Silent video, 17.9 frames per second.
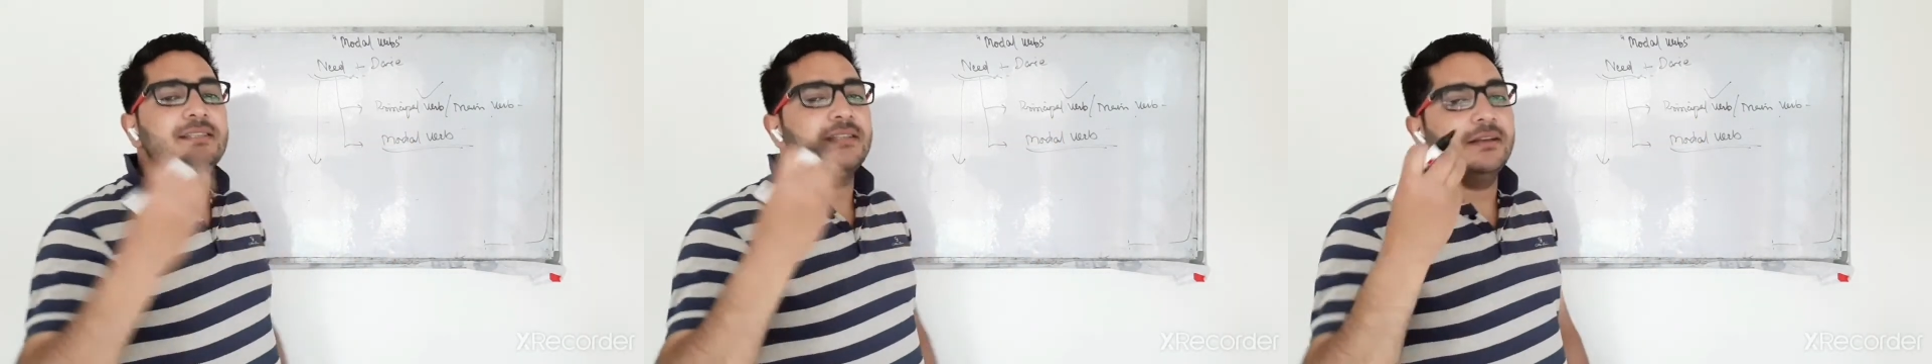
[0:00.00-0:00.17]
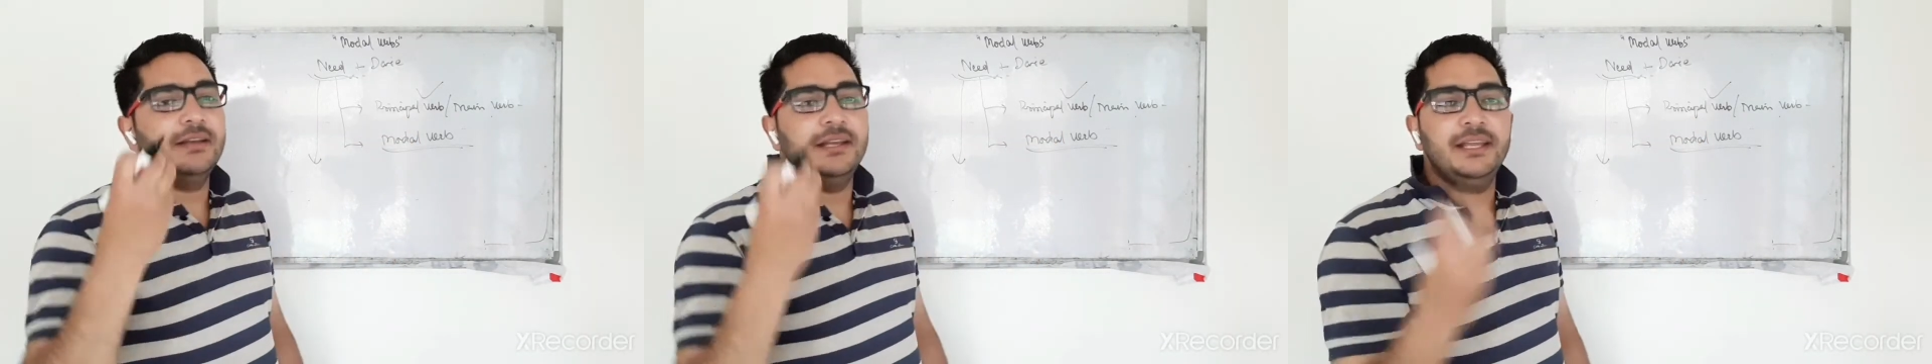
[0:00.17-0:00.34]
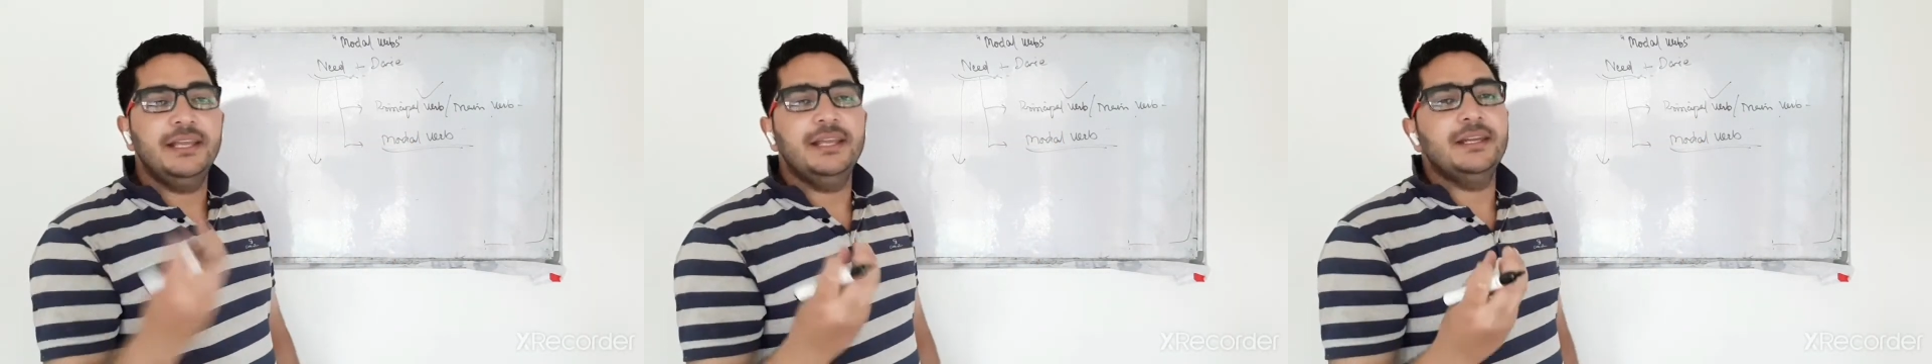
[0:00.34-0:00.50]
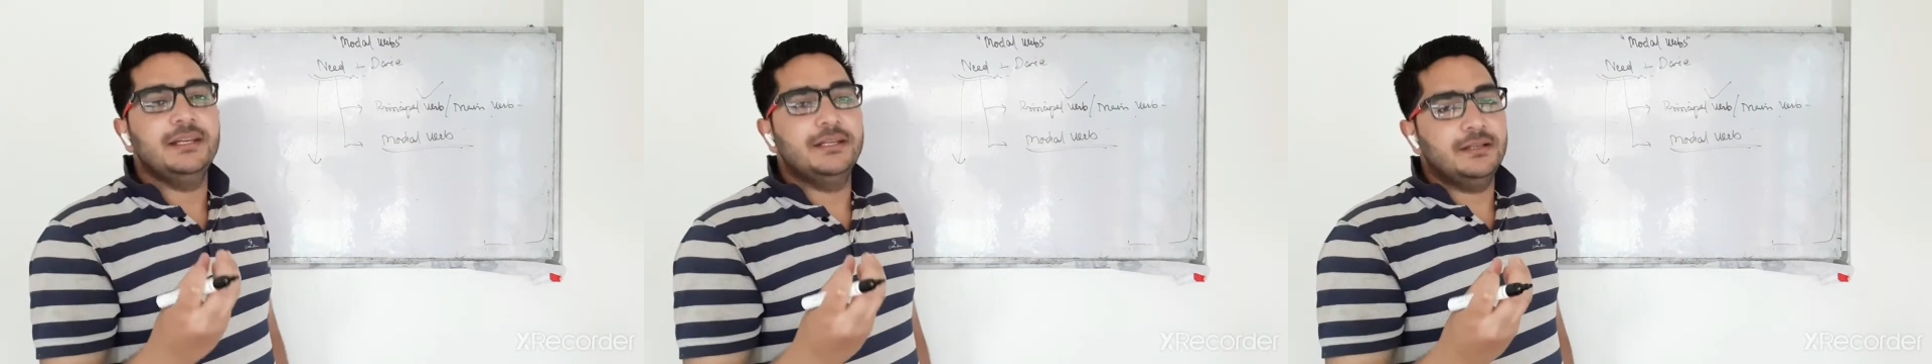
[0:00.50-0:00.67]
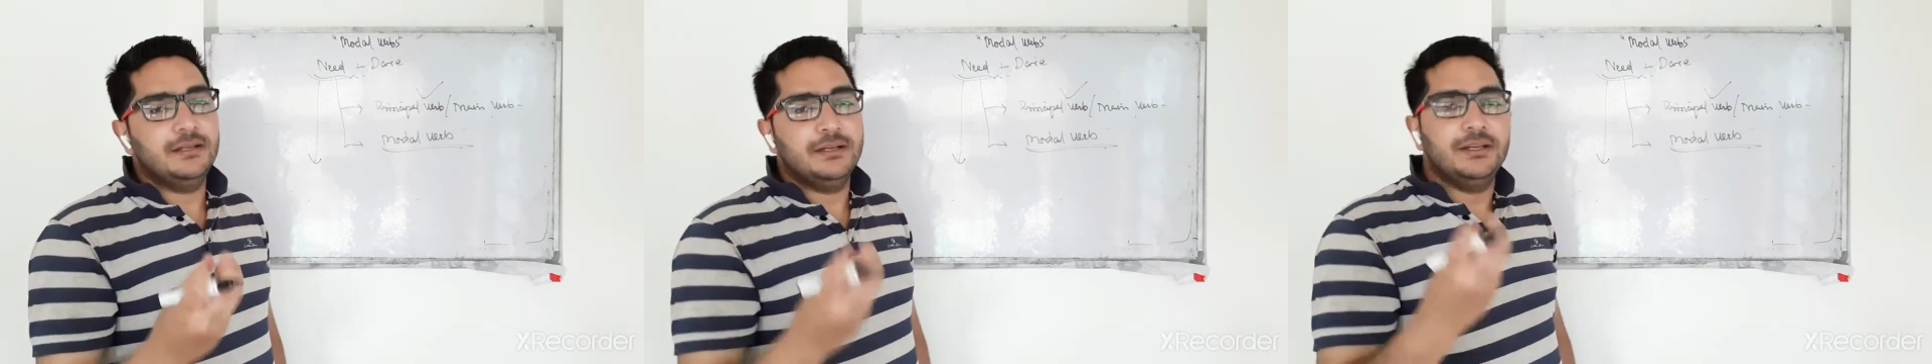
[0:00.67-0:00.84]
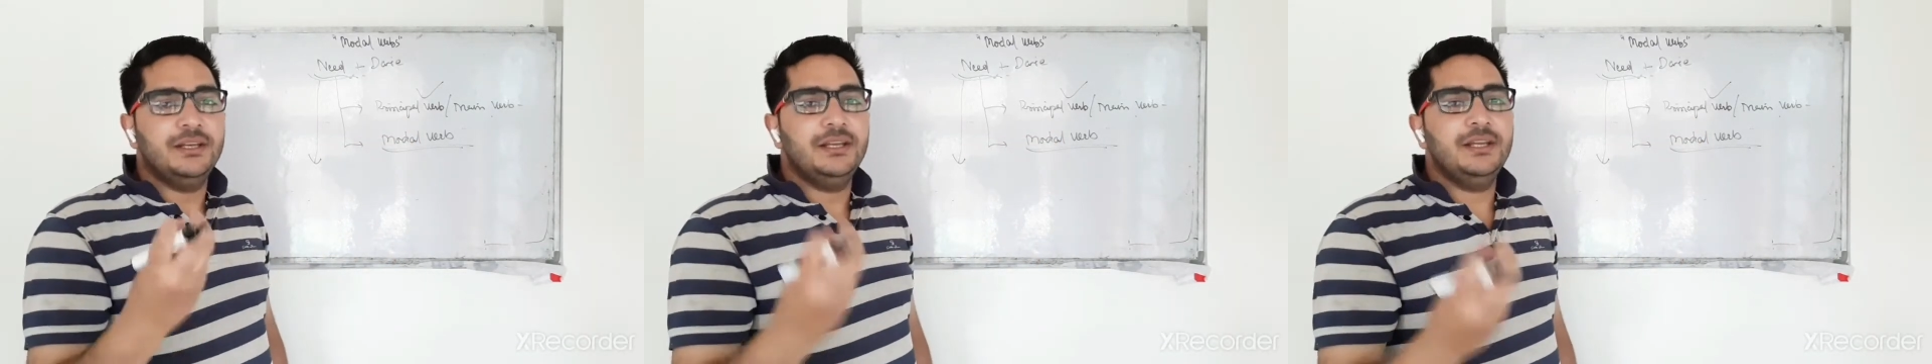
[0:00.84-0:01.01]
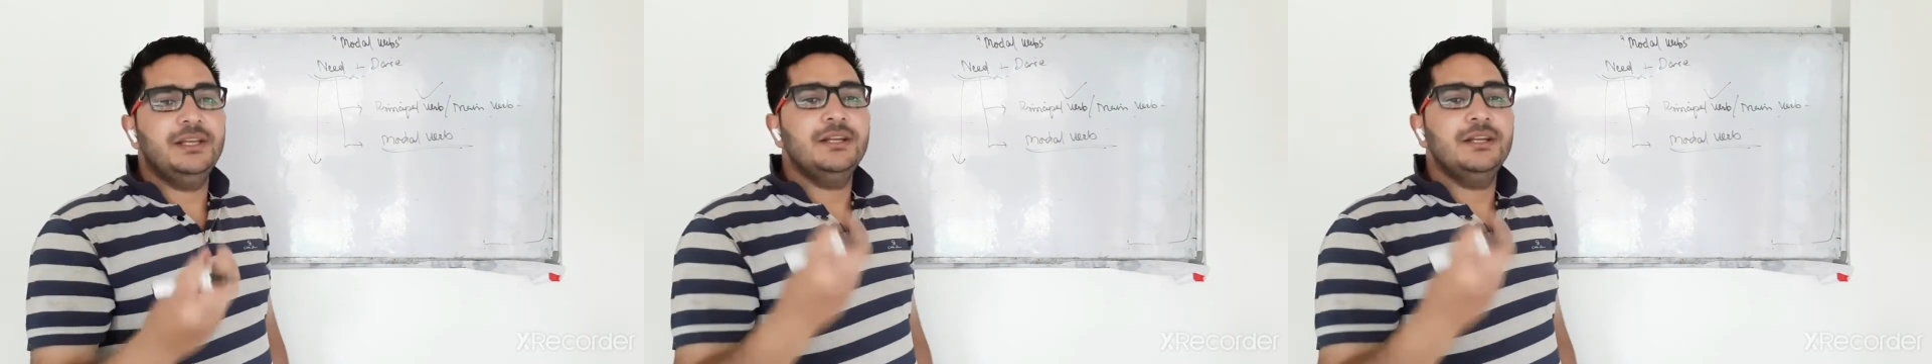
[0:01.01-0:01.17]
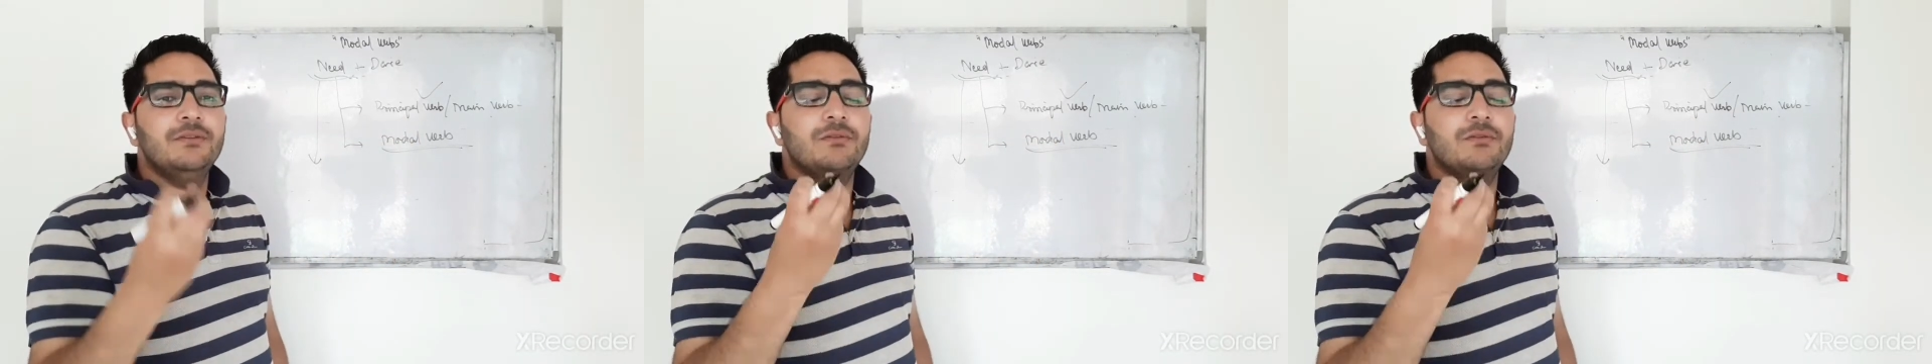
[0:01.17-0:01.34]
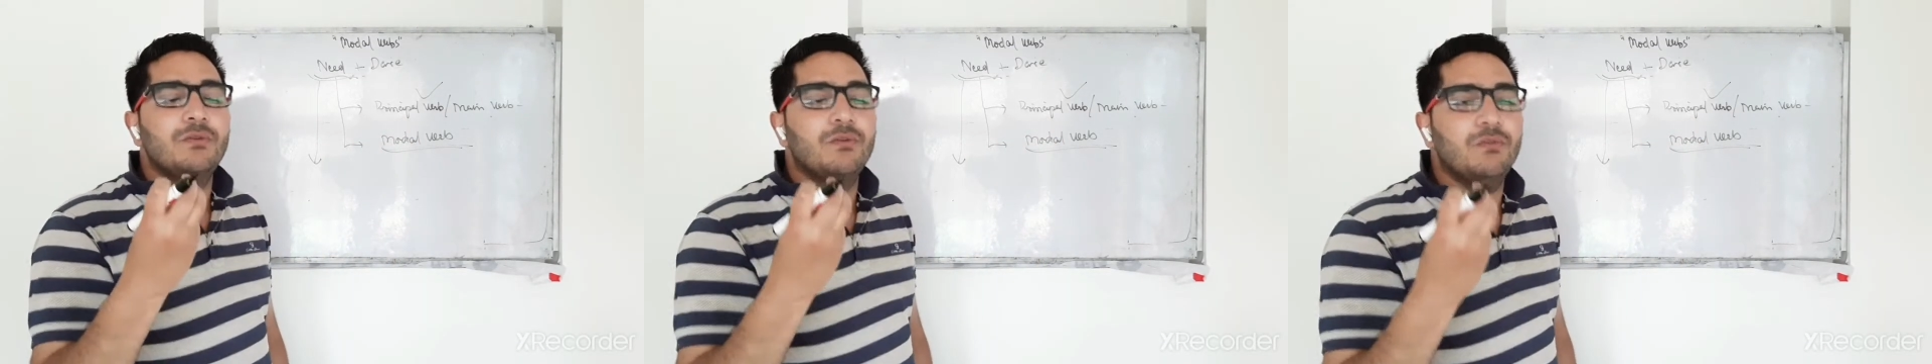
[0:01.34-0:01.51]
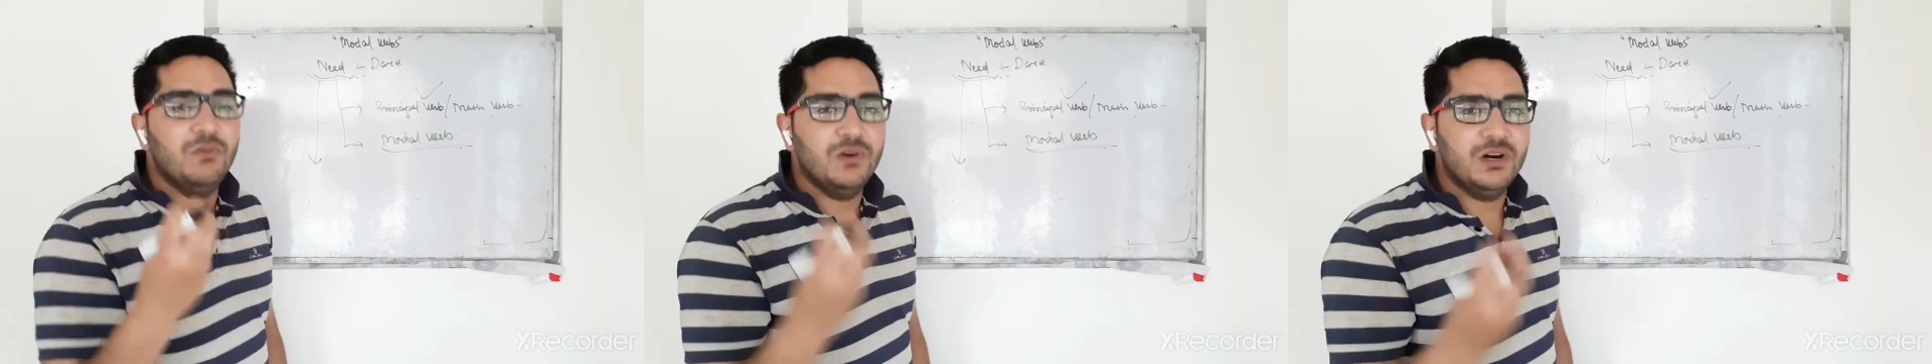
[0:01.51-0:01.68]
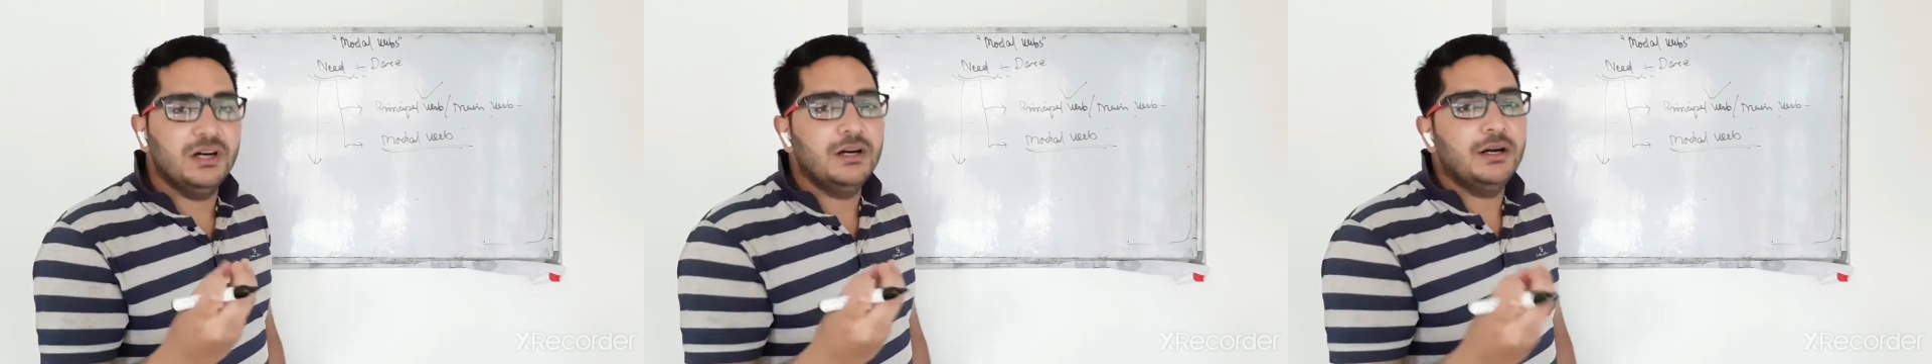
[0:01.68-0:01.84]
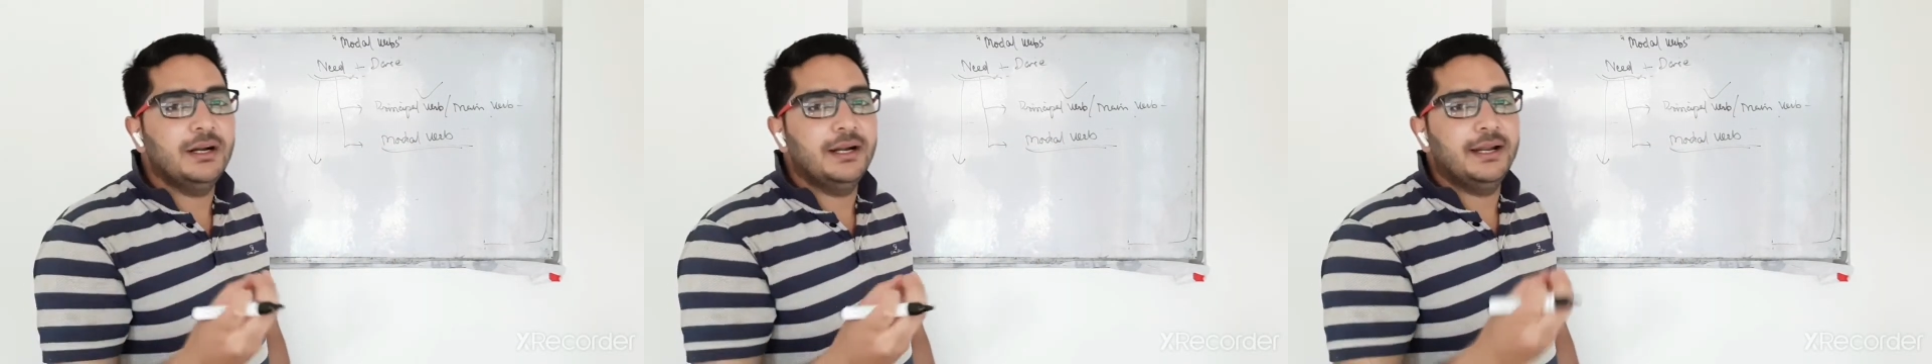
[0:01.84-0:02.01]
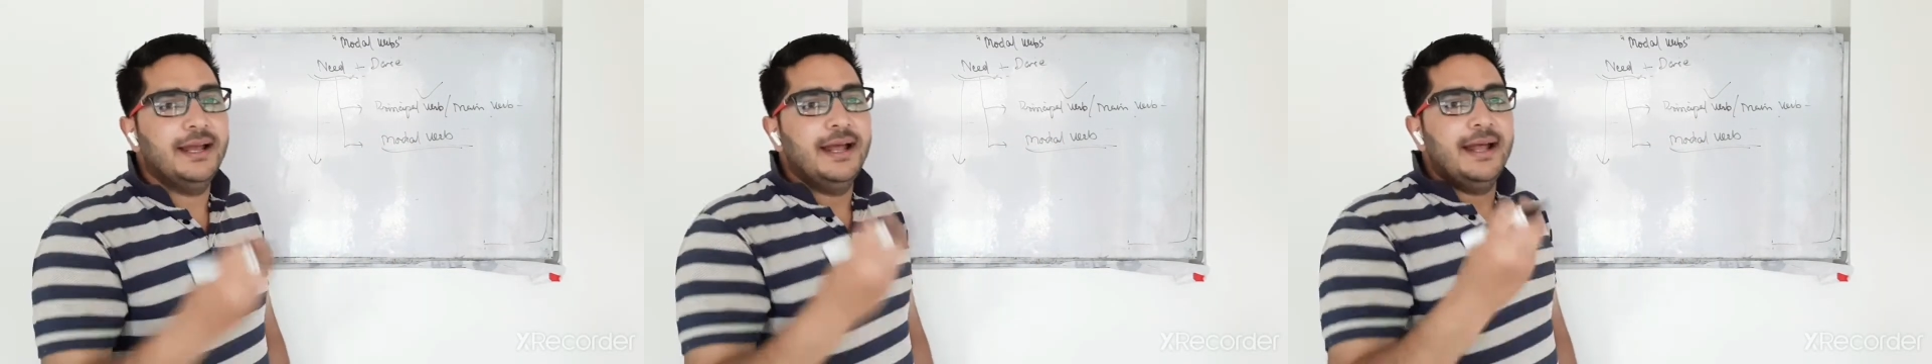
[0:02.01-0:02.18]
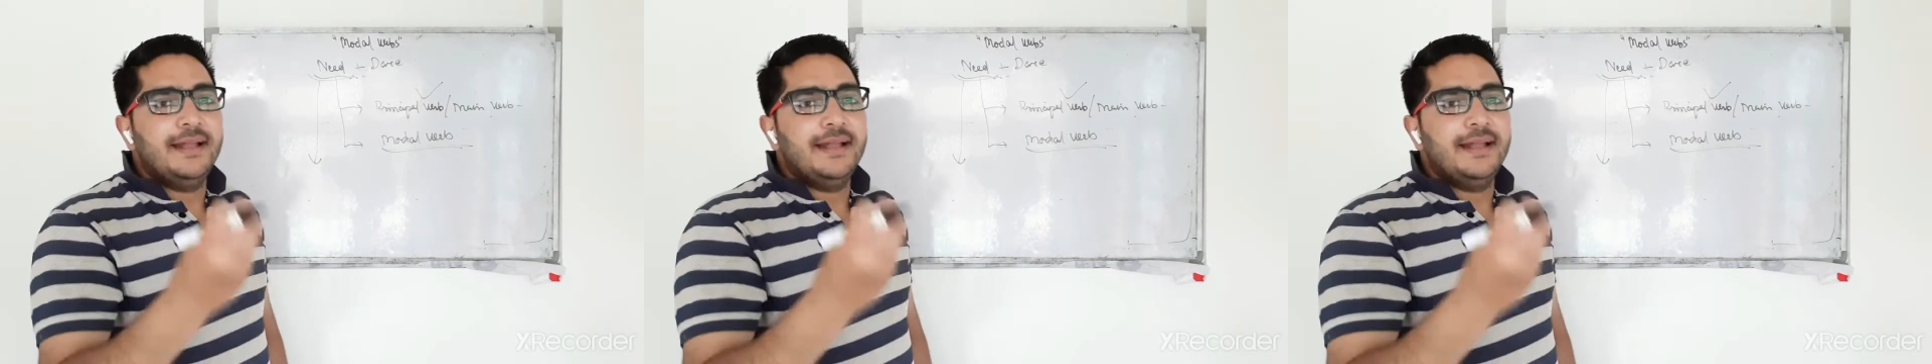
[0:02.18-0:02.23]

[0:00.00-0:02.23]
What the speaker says: need word,